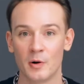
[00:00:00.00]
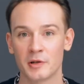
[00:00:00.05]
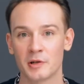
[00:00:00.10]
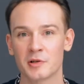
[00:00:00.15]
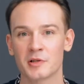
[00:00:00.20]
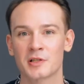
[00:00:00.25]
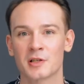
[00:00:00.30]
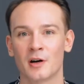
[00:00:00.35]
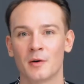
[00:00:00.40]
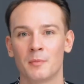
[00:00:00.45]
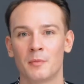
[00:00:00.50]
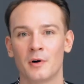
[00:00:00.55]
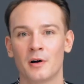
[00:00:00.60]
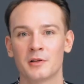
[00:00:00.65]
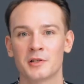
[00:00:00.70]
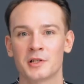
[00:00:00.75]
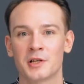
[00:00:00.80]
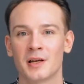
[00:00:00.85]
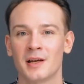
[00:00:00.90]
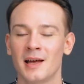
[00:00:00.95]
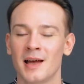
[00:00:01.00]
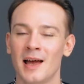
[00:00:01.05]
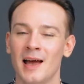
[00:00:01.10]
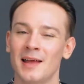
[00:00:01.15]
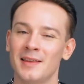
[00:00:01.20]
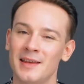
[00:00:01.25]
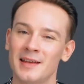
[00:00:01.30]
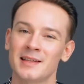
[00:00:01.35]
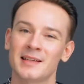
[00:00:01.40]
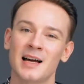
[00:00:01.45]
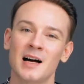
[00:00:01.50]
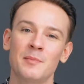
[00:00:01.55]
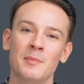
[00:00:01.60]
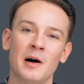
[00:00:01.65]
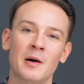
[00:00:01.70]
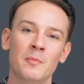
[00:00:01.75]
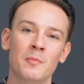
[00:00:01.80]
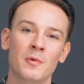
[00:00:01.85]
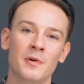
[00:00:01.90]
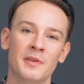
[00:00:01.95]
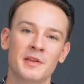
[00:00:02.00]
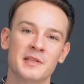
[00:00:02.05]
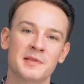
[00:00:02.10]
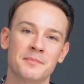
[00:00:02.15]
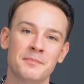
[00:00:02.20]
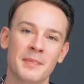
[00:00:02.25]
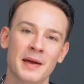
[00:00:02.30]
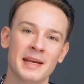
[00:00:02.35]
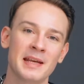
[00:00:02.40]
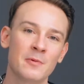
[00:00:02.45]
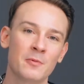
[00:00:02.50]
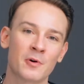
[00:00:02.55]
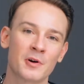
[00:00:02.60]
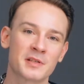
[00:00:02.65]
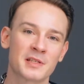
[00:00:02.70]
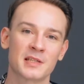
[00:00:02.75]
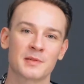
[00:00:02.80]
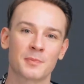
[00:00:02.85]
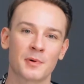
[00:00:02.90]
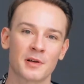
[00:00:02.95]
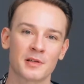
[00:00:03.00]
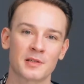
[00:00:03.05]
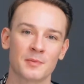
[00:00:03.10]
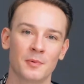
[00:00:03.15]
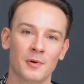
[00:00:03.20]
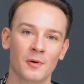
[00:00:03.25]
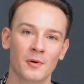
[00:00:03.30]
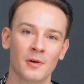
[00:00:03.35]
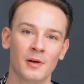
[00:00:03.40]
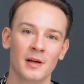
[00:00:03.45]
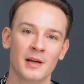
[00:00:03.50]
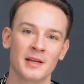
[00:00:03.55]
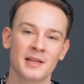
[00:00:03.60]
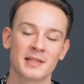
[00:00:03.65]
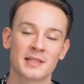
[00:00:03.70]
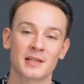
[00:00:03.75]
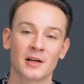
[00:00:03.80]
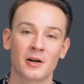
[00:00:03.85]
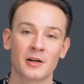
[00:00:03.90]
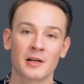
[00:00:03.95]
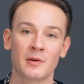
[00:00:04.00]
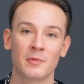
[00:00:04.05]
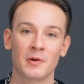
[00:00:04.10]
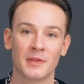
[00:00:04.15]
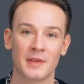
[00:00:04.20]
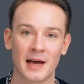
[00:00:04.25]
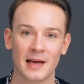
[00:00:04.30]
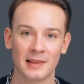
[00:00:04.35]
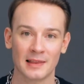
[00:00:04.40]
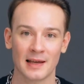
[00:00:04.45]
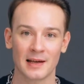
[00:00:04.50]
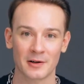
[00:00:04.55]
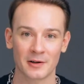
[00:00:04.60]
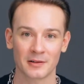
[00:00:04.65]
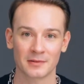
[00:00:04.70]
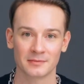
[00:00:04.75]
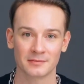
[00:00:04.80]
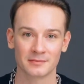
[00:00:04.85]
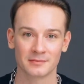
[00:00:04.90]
on your stopwatch and then come up with as many words as possible, starting with that letter.